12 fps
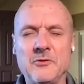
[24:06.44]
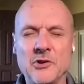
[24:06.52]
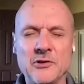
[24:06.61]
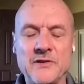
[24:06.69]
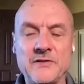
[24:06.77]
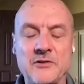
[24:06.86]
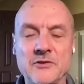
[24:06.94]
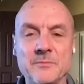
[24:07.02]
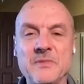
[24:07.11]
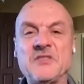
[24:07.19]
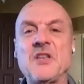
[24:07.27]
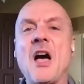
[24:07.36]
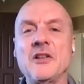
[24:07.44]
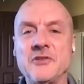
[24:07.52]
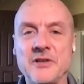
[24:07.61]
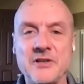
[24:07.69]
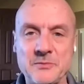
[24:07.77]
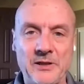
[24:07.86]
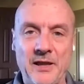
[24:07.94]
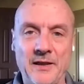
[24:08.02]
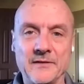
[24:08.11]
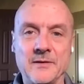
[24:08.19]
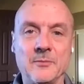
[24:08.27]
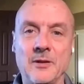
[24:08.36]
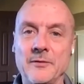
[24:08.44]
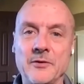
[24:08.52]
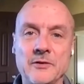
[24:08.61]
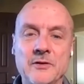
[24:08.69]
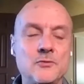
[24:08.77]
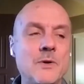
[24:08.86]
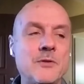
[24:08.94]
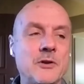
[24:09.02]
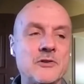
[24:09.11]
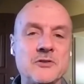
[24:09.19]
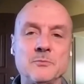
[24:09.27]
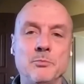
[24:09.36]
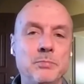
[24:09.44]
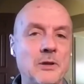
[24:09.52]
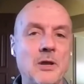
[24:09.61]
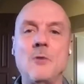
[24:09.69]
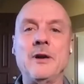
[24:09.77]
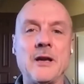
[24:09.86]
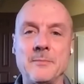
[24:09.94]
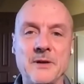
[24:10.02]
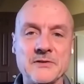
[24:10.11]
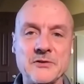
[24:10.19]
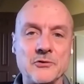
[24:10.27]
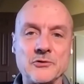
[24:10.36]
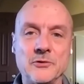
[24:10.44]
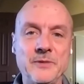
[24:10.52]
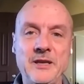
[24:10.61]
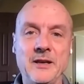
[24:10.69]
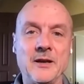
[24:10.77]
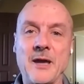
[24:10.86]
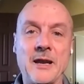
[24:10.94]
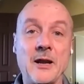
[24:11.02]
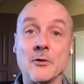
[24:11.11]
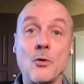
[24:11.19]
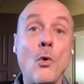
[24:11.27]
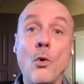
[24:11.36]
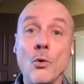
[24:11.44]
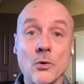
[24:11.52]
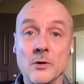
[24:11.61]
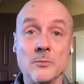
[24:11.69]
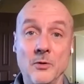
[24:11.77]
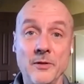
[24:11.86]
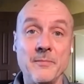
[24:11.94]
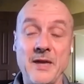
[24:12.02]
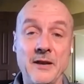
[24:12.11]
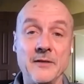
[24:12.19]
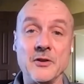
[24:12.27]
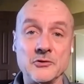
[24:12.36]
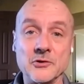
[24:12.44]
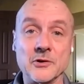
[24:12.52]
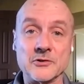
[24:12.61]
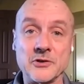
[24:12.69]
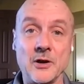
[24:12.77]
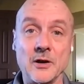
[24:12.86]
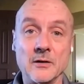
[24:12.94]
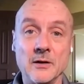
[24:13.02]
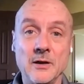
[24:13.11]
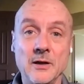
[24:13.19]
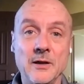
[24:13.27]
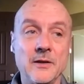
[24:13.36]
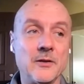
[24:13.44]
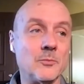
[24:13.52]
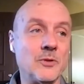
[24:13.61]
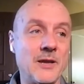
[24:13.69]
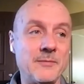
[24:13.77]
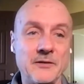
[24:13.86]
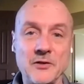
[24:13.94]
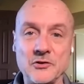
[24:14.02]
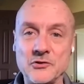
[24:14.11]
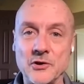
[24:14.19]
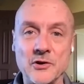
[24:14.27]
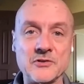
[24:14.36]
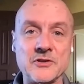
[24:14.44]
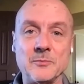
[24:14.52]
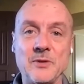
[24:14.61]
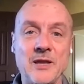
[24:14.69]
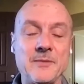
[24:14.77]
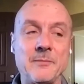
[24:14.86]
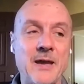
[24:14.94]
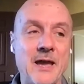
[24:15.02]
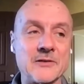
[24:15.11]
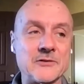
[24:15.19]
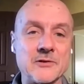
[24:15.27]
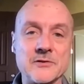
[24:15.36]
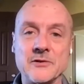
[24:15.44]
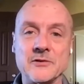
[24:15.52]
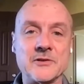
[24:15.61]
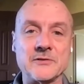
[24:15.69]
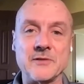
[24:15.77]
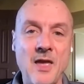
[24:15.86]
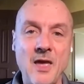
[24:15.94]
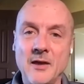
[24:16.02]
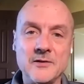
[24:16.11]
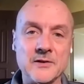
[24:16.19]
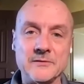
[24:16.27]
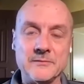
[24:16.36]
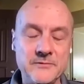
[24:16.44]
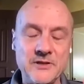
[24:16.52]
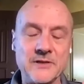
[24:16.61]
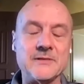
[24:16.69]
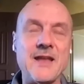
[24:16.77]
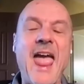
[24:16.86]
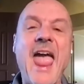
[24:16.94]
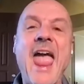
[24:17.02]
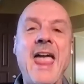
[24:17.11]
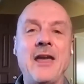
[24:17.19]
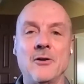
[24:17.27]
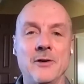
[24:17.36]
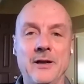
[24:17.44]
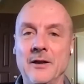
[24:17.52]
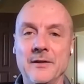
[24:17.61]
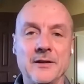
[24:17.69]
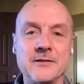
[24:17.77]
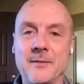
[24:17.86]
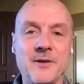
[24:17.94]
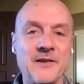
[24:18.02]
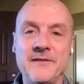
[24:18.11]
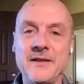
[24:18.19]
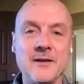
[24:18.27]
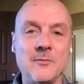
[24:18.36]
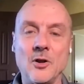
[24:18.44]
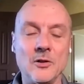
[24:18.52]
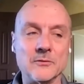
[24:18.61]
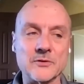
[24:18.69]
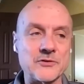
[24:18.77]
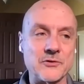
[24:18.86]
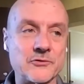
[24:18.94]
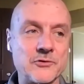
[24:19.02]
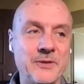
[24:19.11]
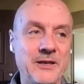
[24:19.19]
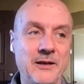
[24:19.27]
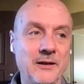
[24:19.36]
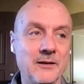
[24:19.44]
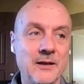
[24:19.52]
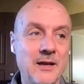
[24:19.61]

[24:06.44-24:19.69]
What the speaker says: church is such a misogynist place. These women are just blowing up on social media about how horrible the men in the church are. Yeah. They're blaming the church. They're blaming pastors. They're just angry all the time. I see them all over social media.